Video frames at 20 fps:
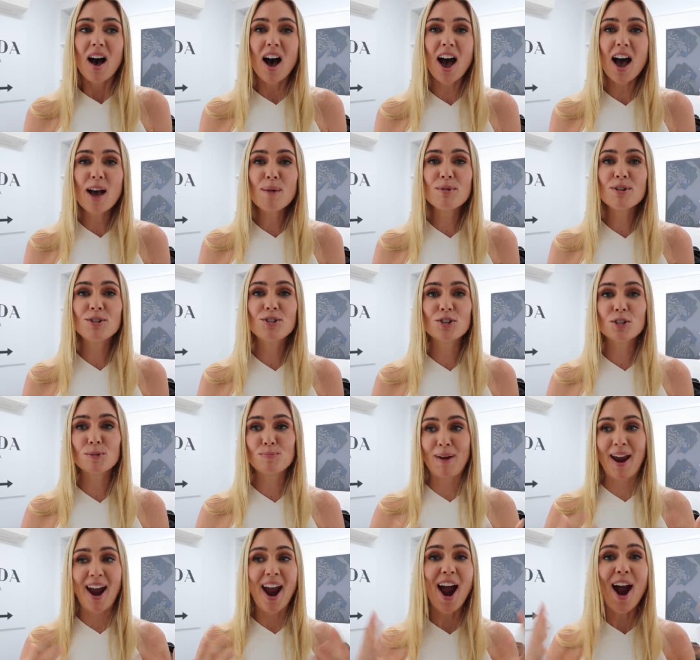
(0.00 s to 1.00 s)
I would just
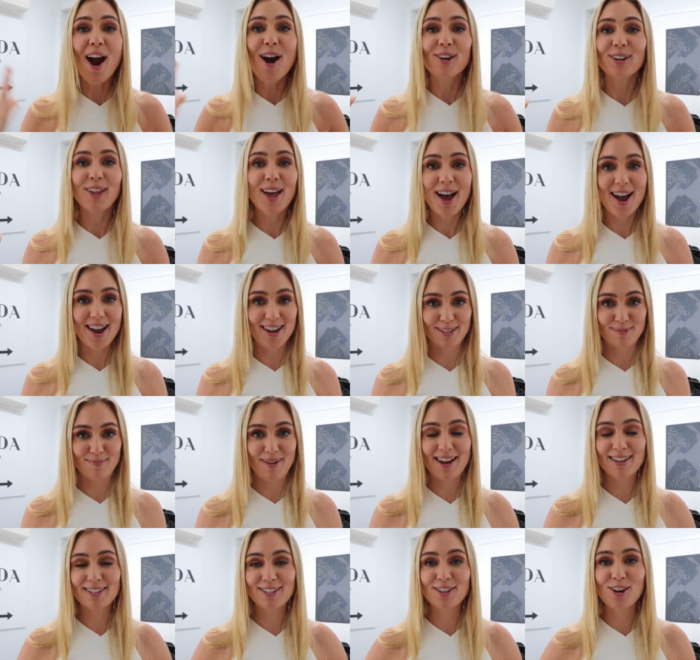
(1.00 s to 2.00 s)
paralyze
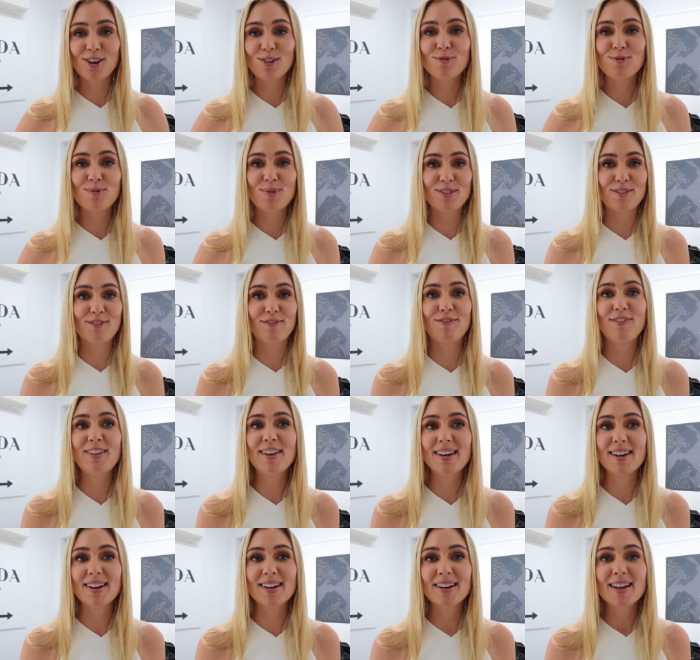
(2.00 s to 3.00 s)
myself with
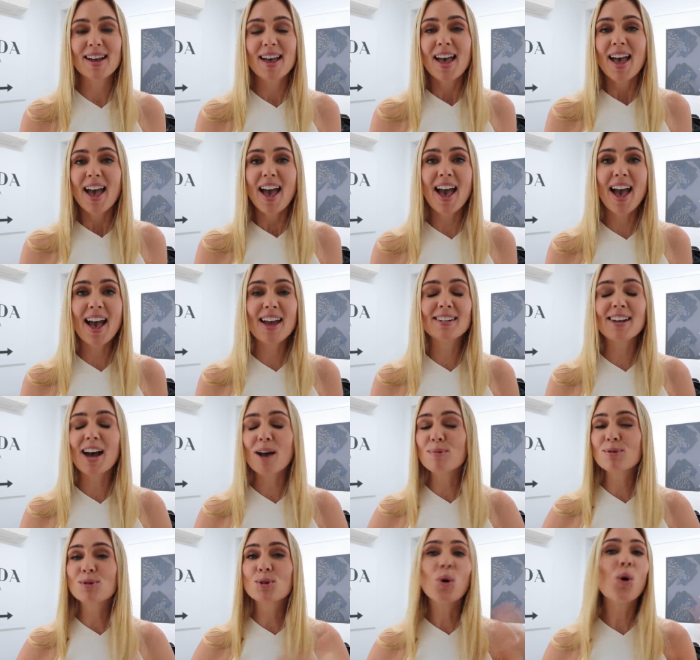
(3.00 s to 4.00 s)
fear and
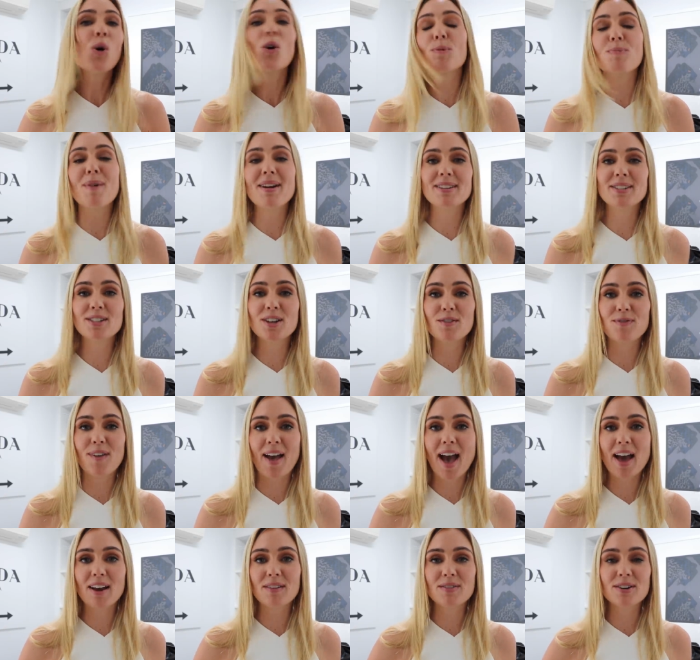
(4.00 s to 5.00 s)
I would talk myself
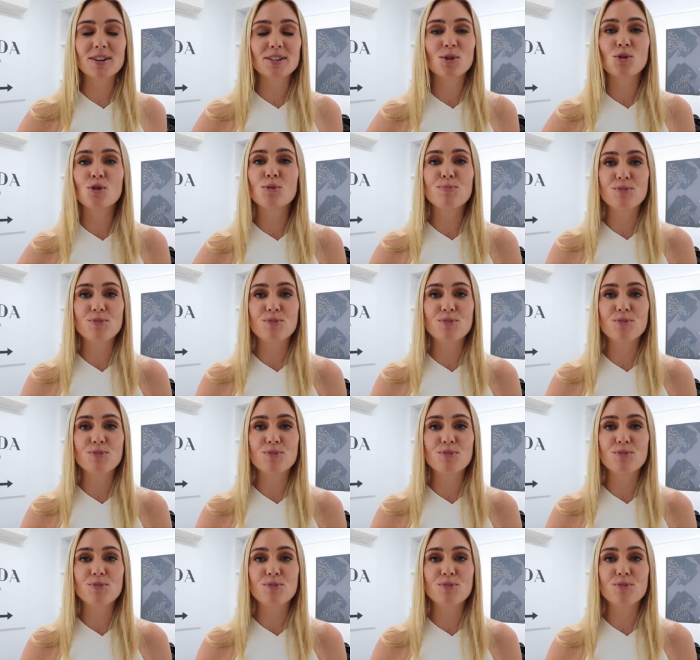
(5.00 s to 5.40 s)
out of it or